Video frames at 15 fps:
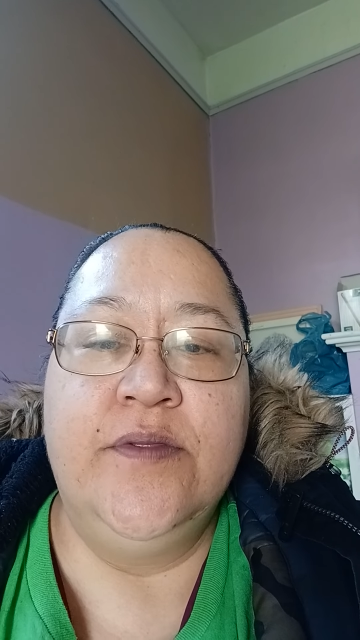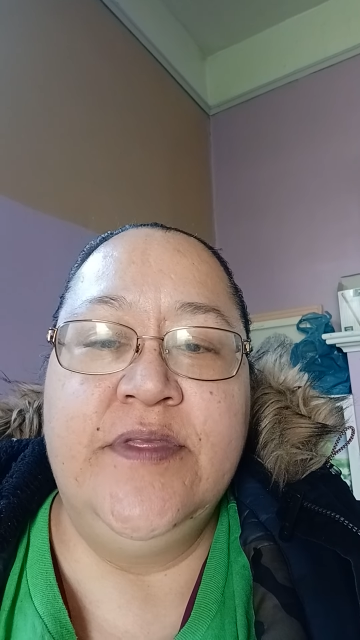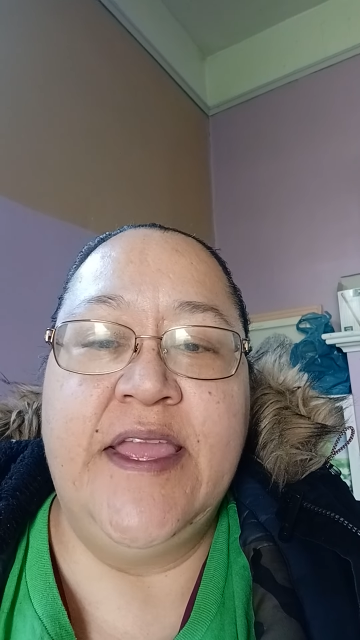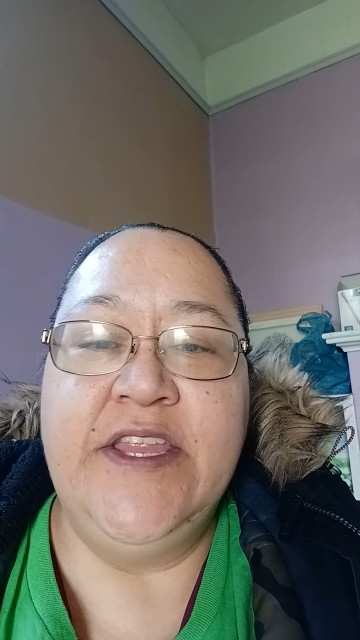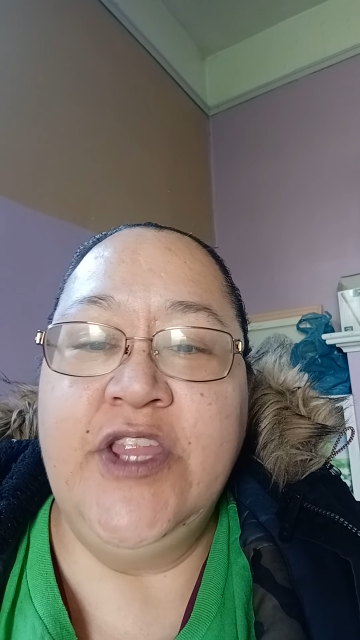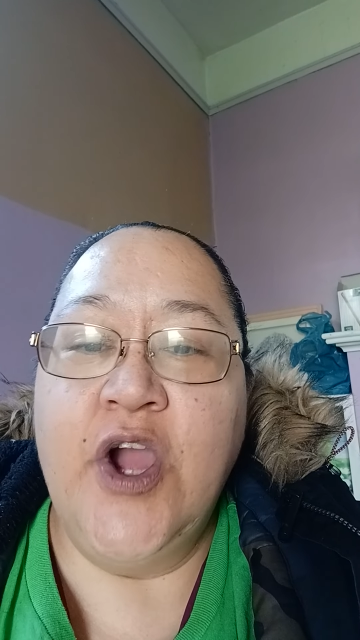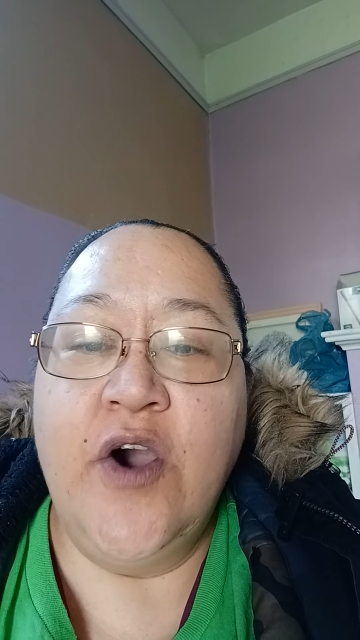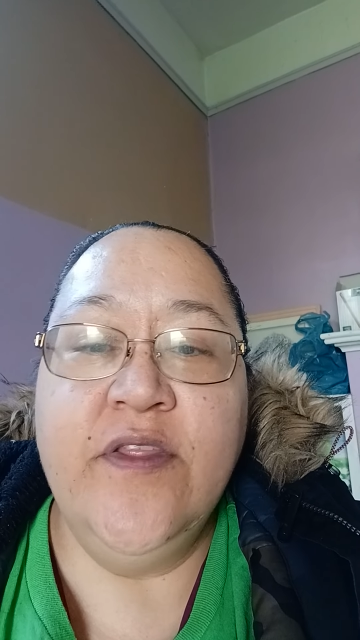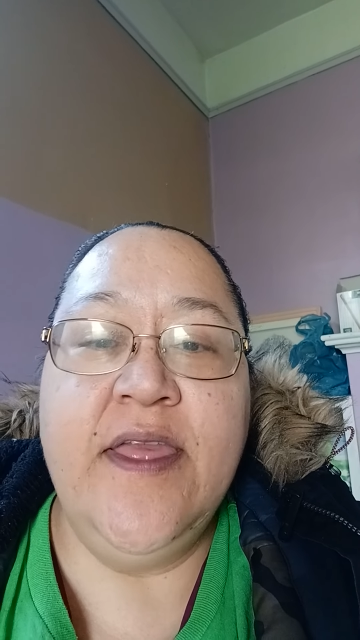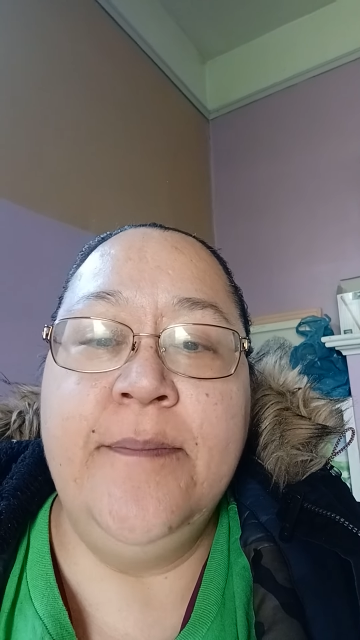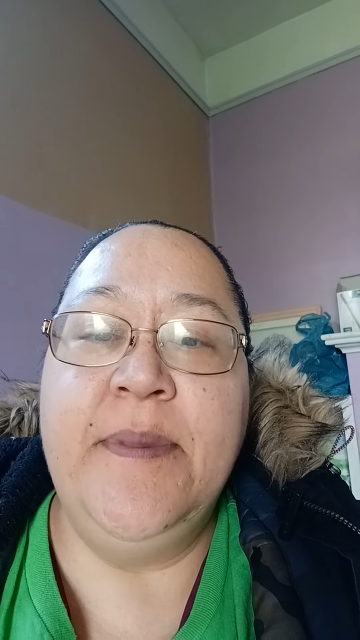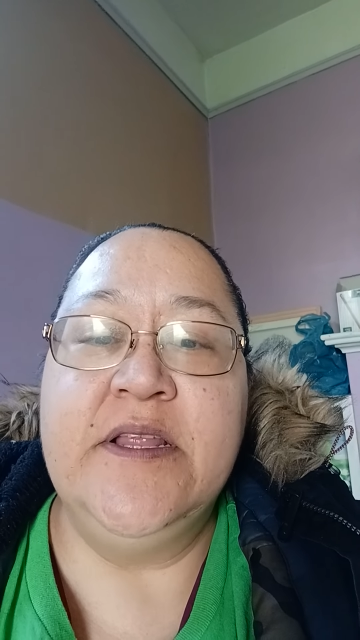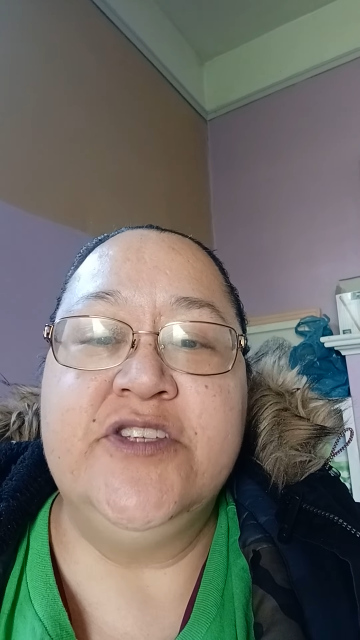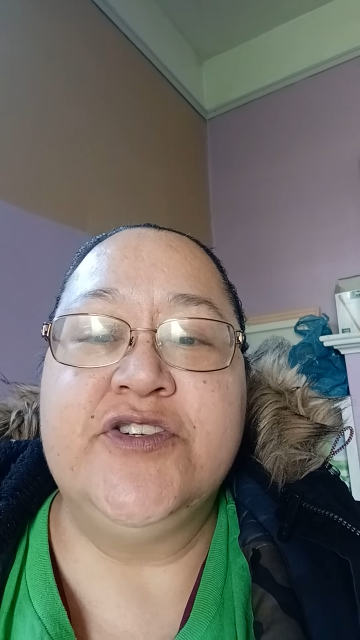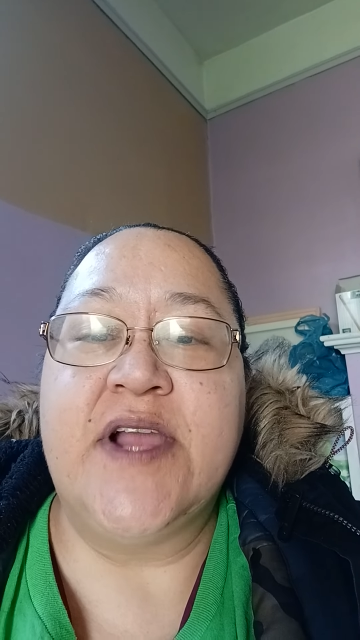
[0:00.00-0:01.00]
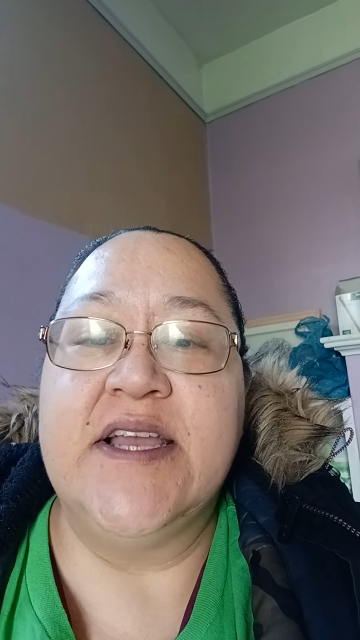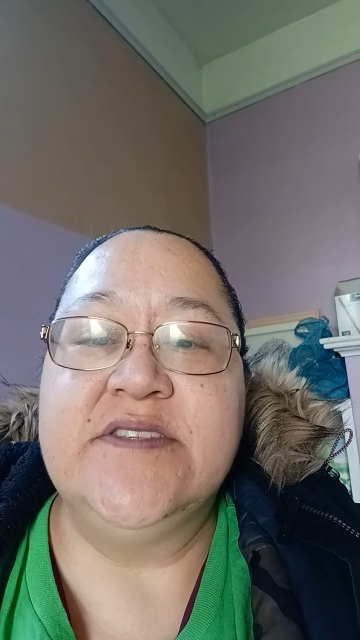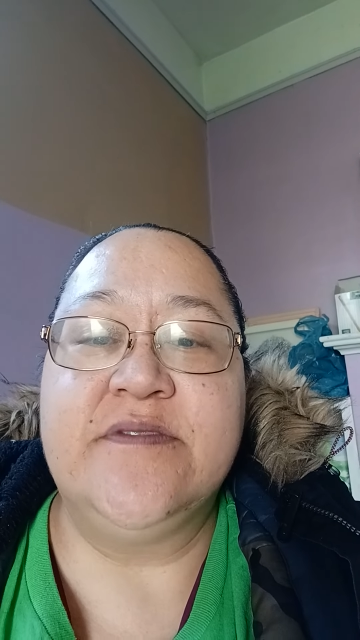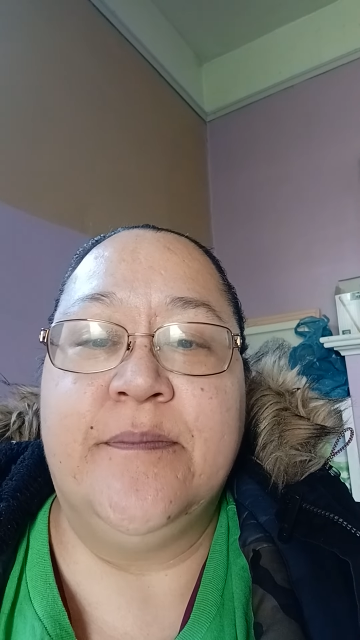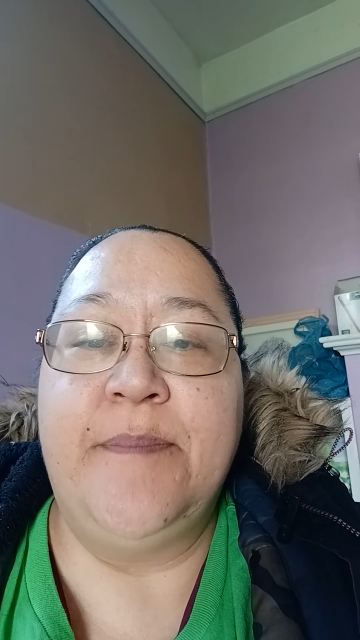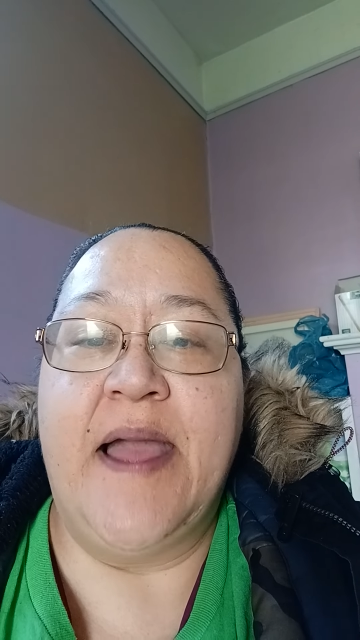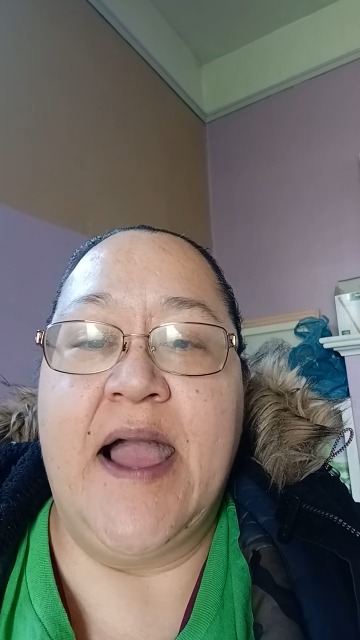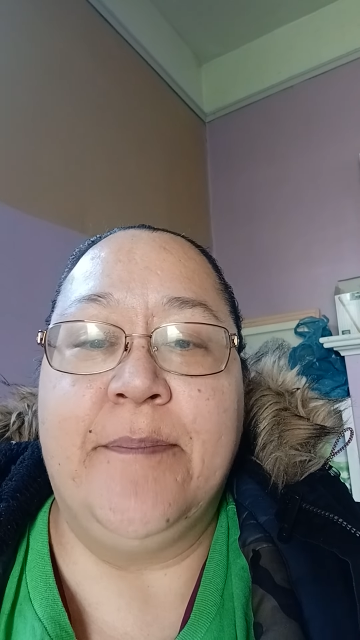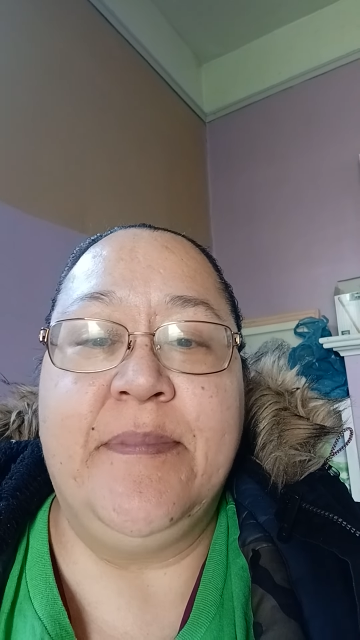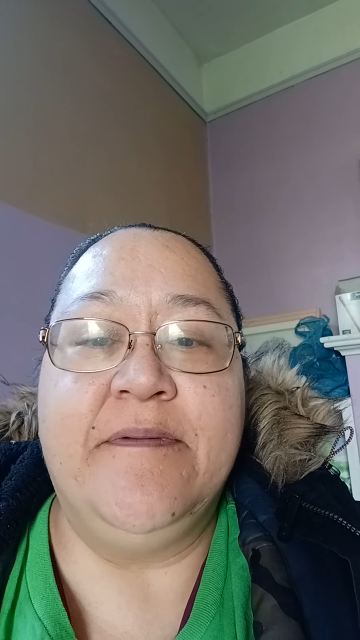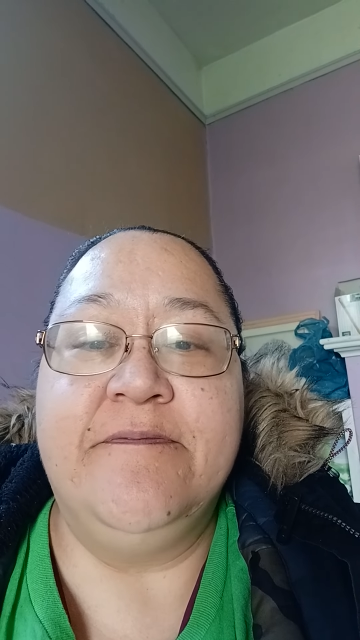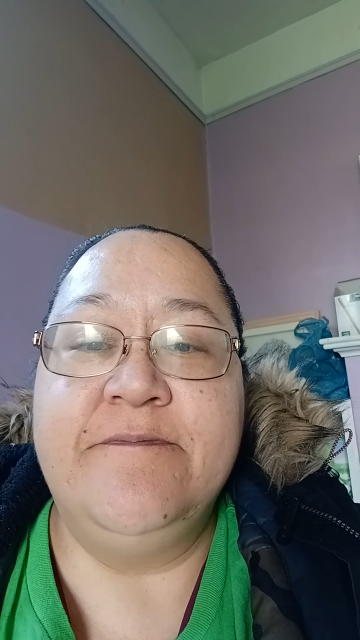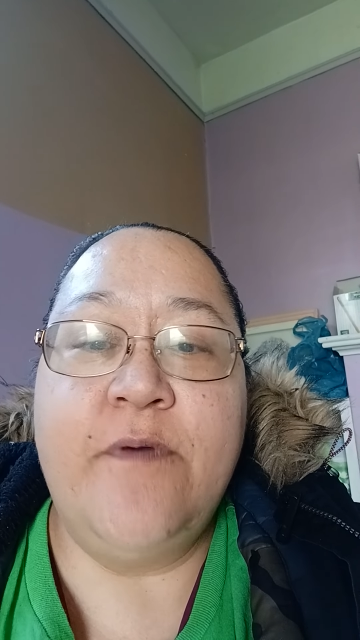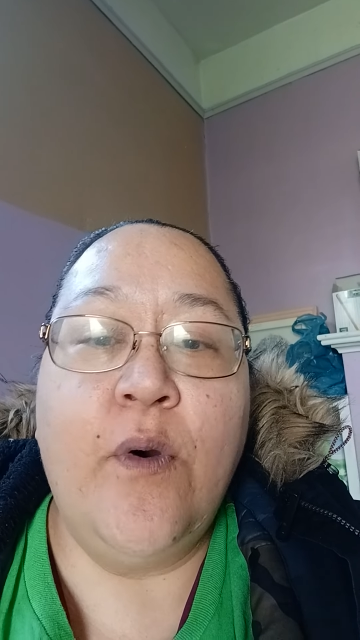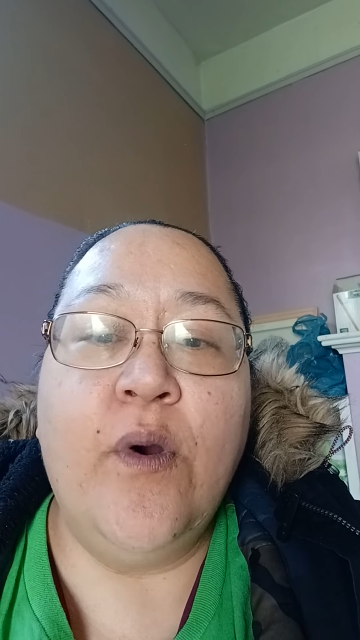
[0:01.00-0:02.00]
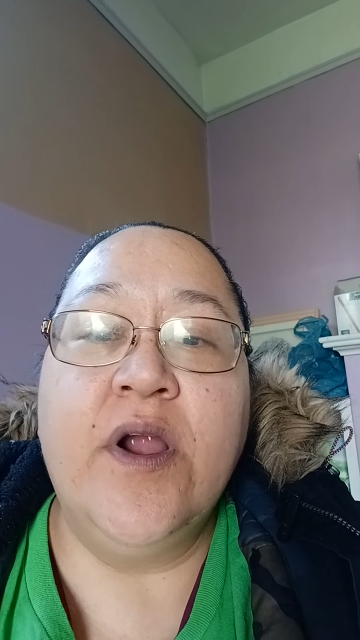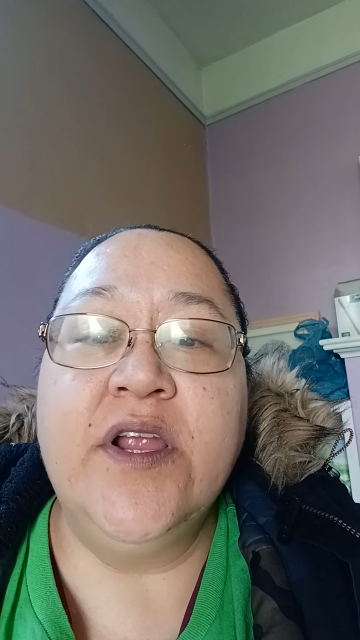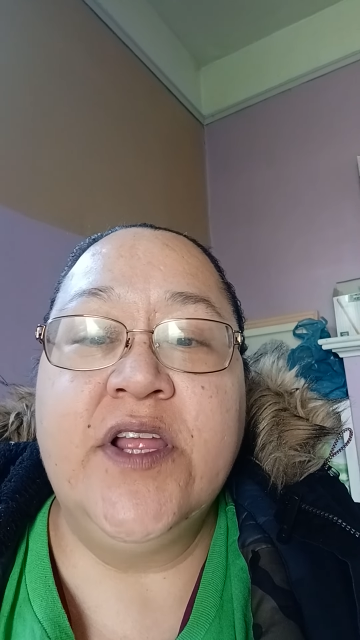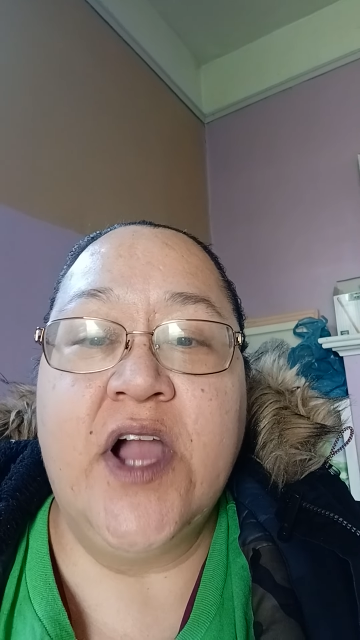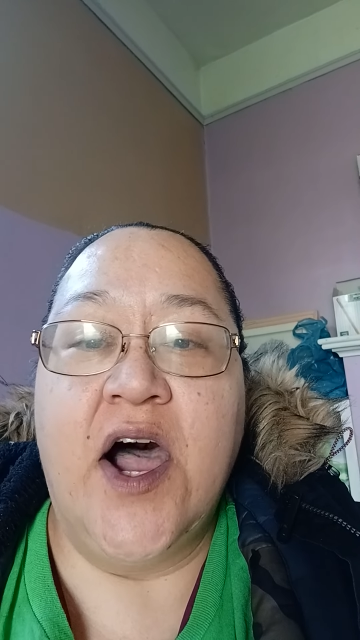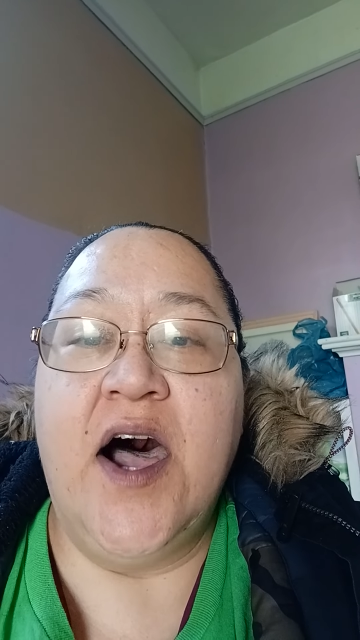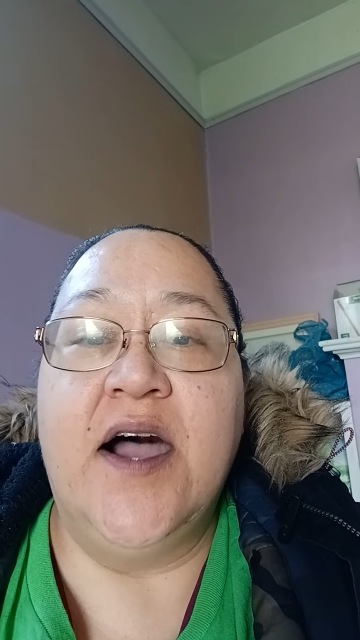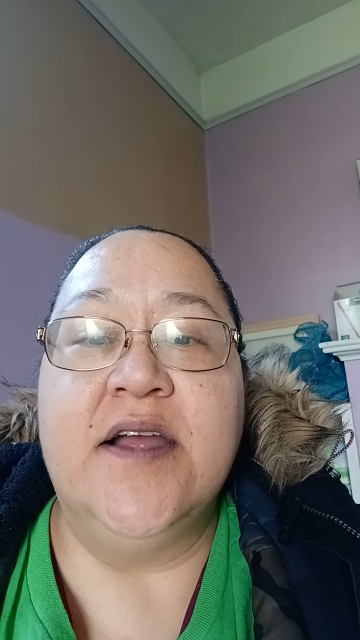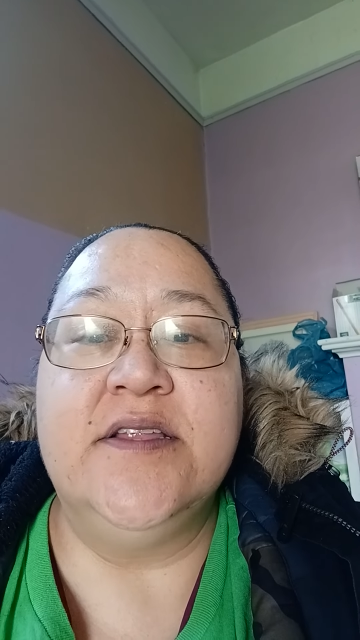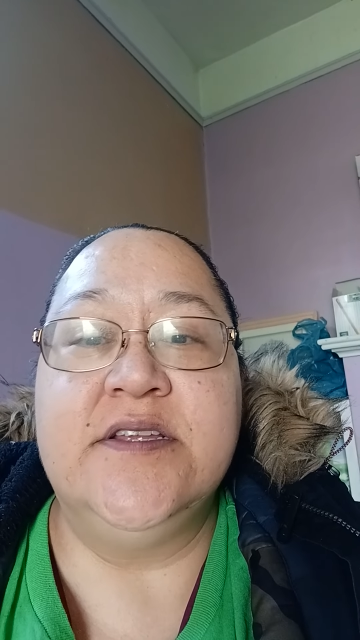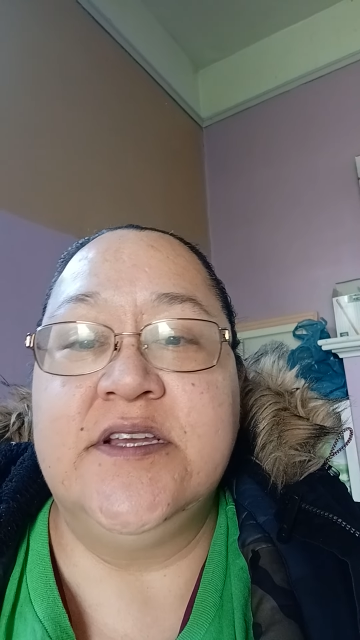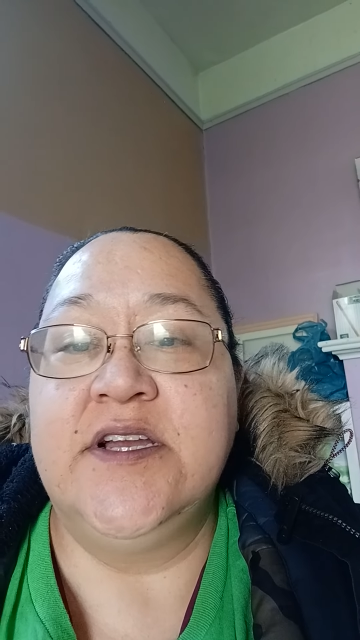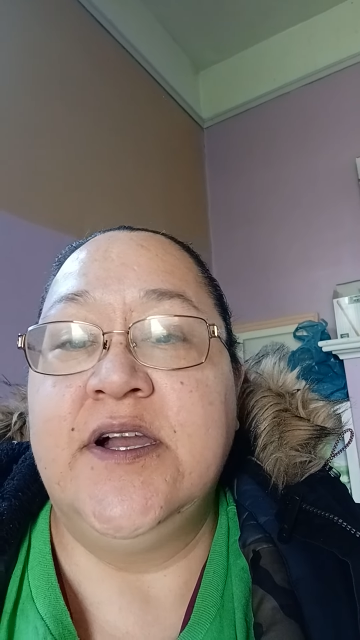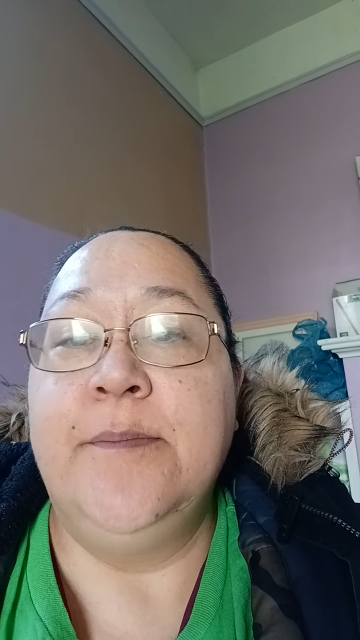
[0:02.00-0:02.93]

They know they've been transferred back before God,